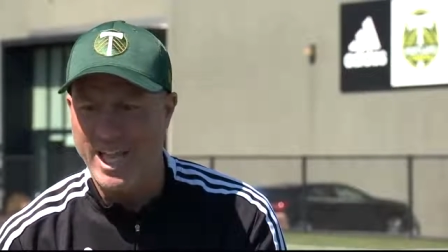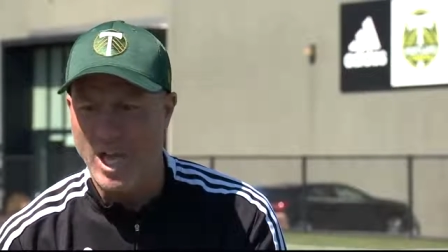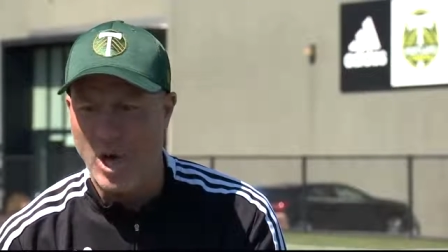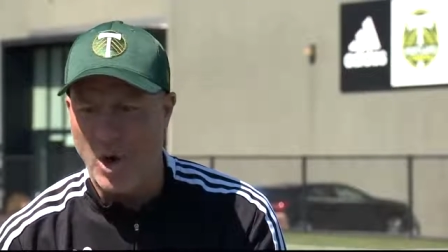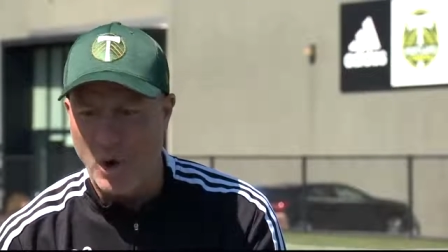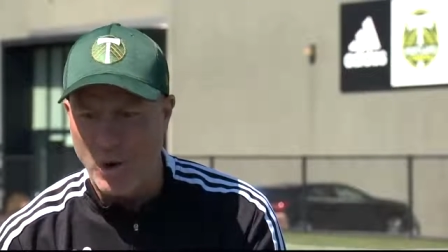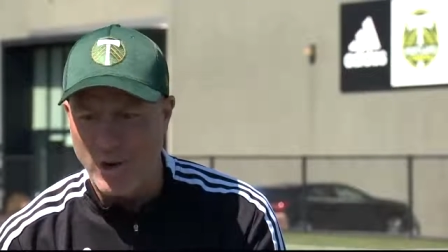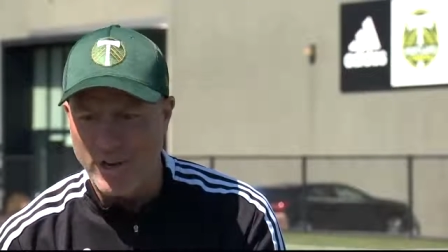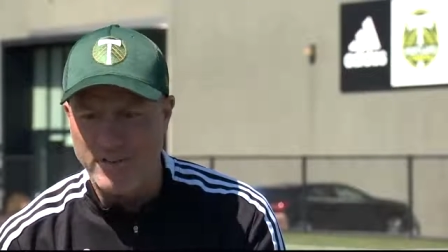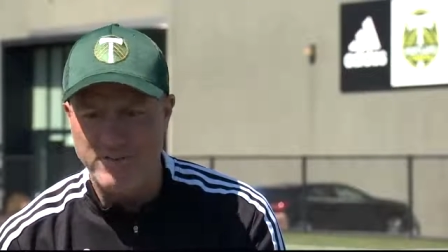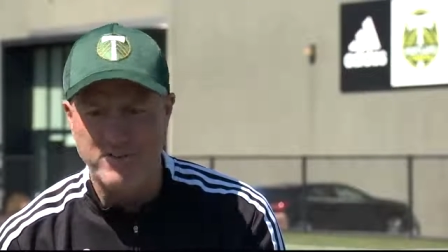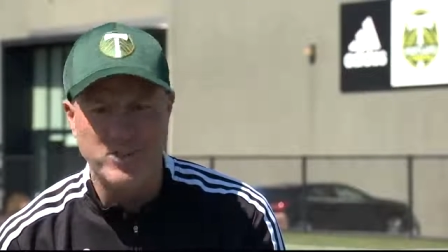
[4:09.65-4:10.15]
the
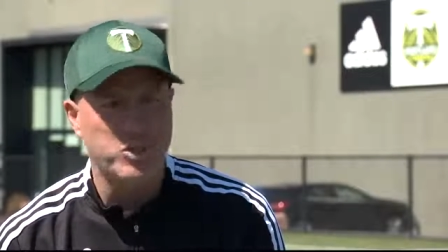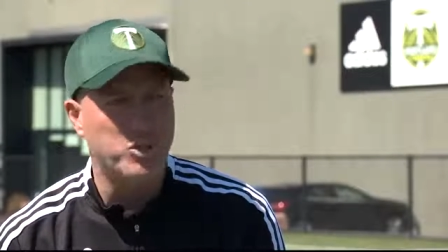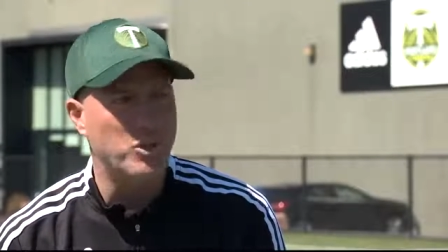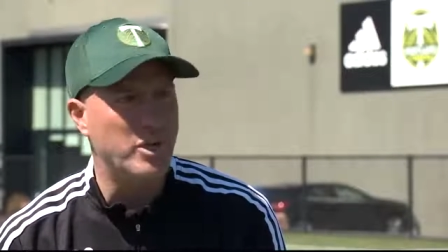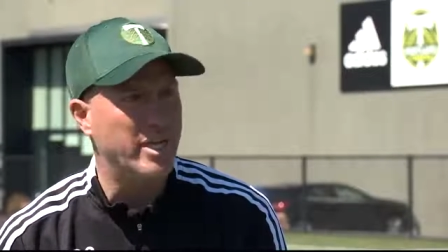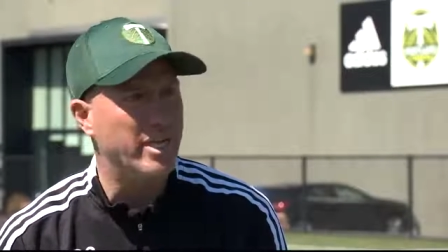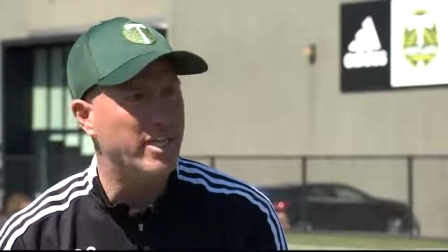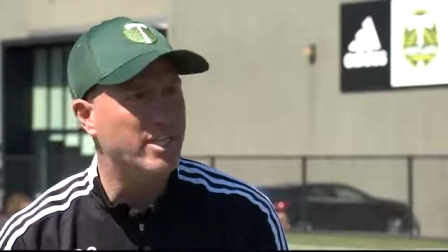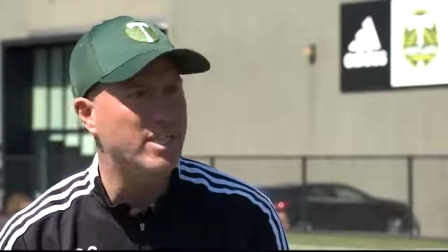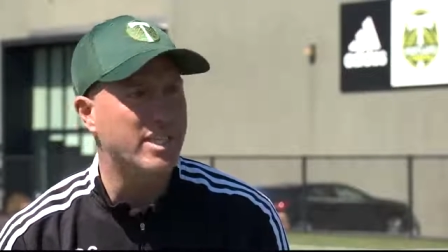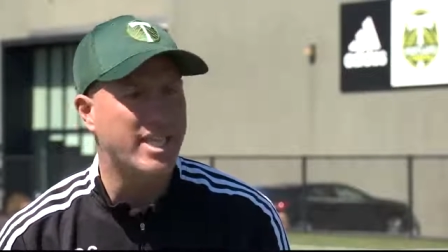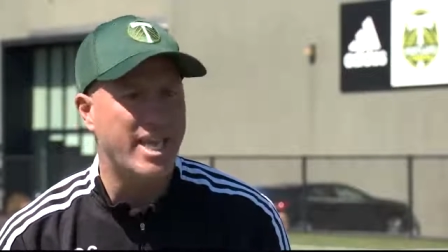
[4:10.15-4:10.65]
olive
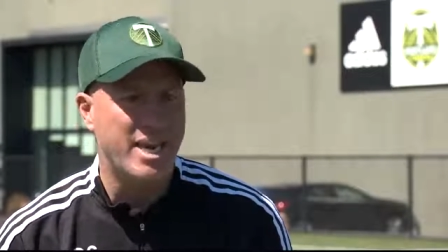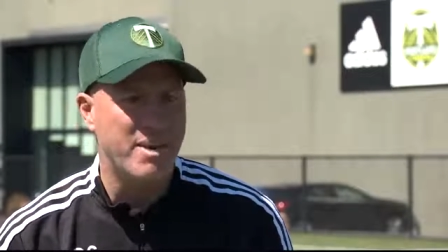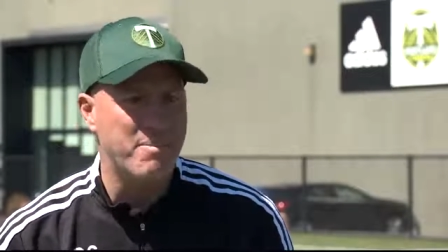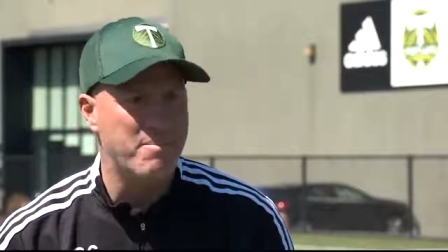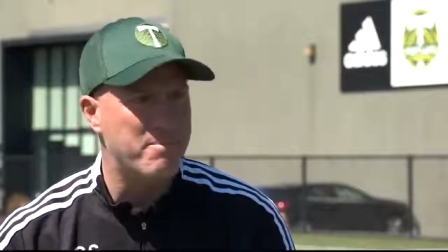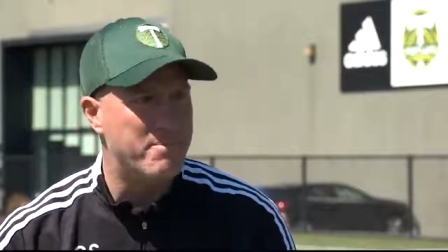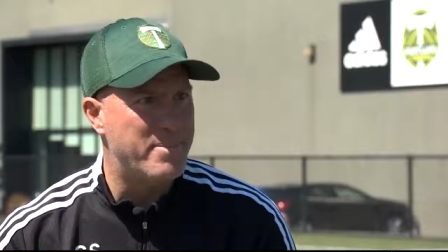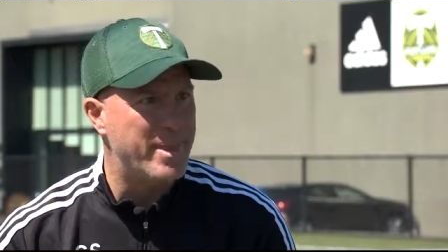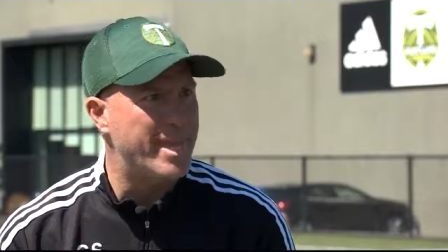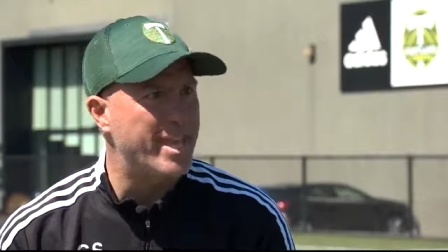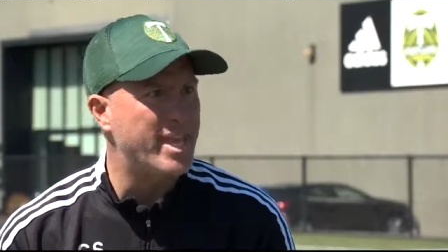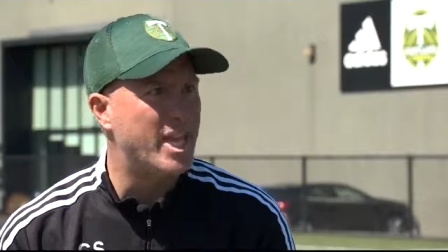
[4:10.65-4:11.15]
tree is
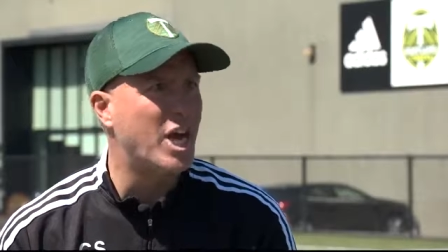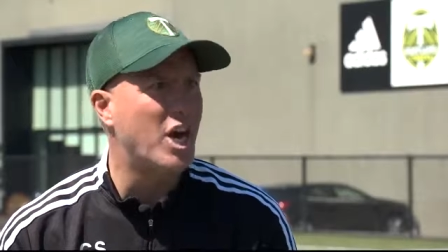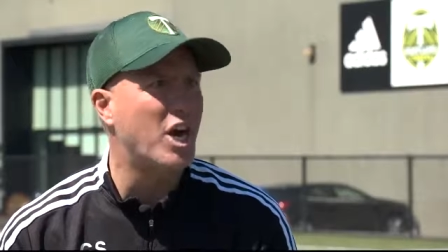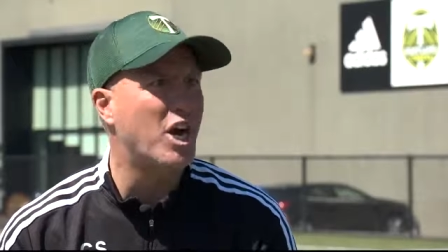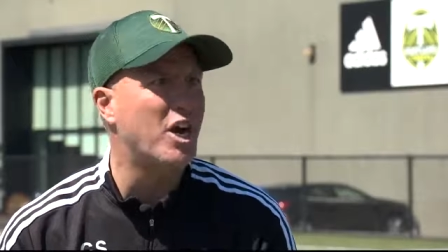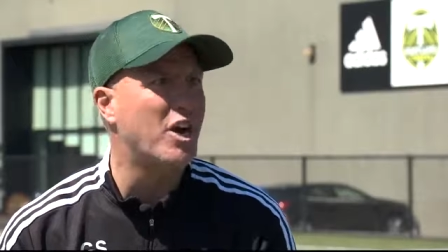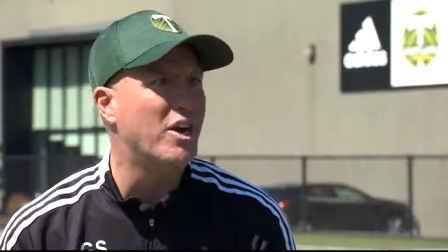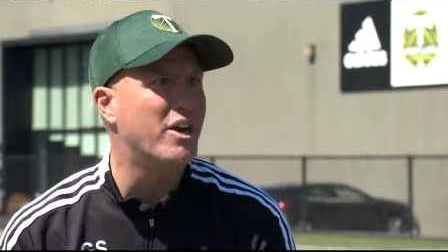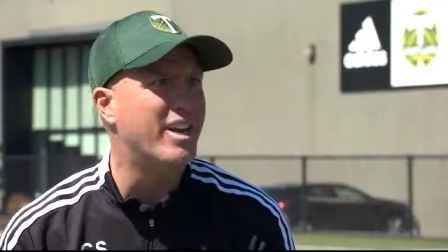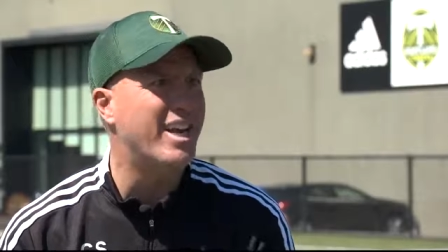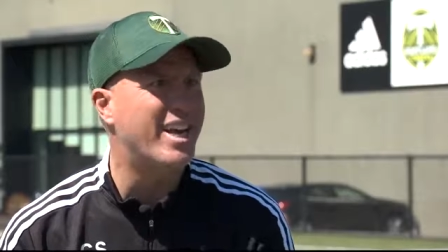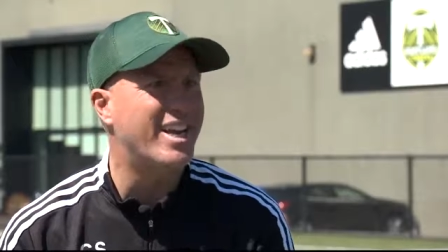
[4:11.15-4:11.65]
getting
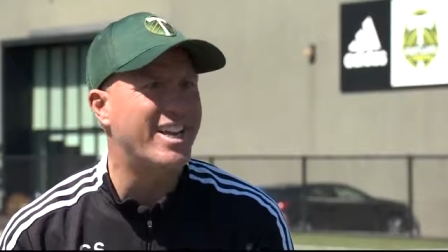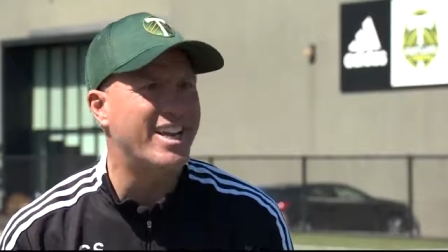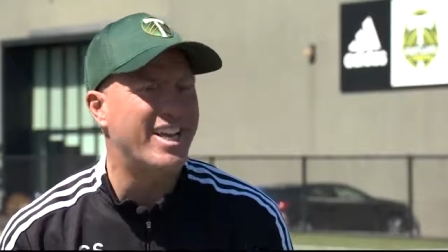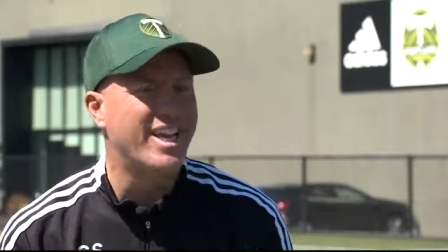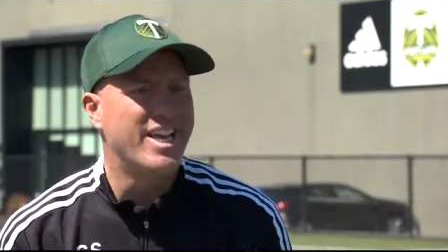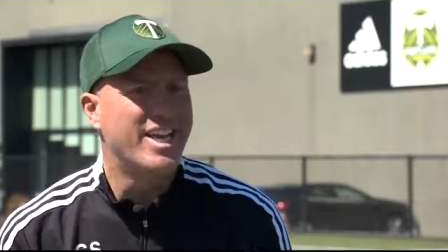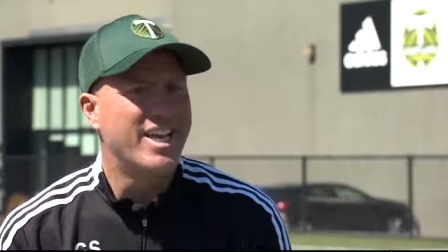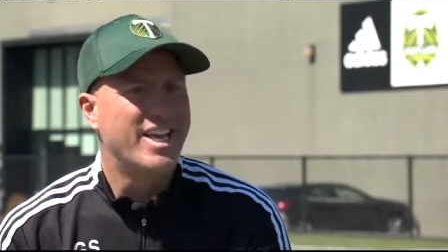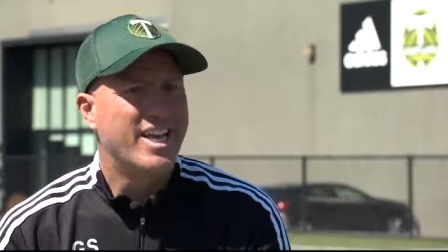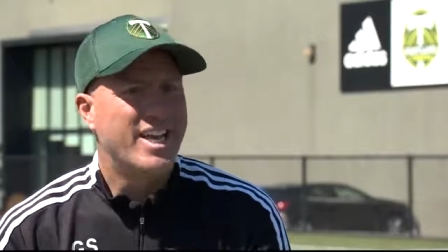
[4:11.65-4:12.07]
bigger and